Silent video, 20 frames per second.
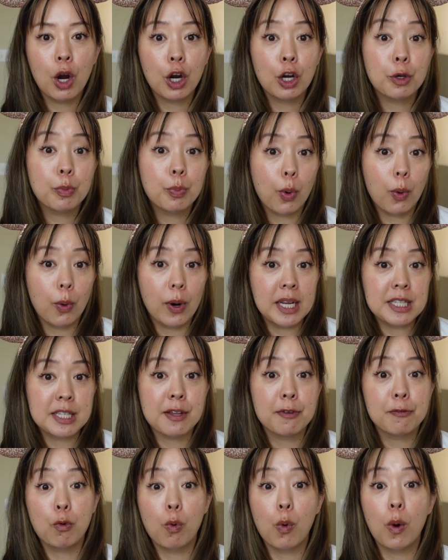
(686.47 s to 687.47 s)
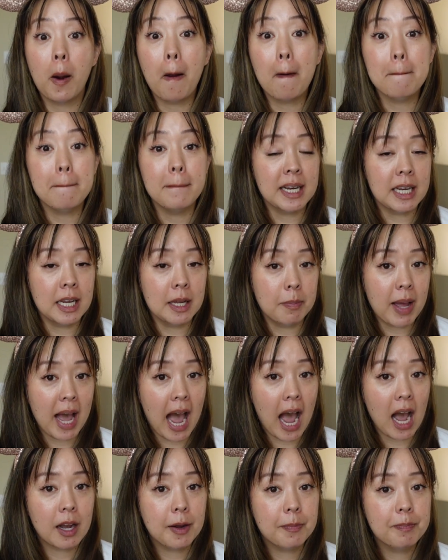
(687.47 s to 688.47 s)
earn points for money
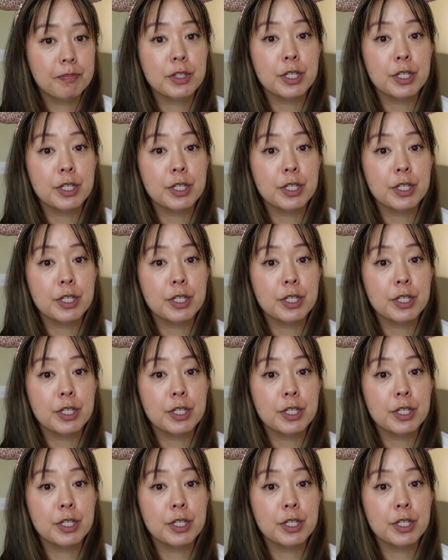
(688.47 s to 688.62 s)
back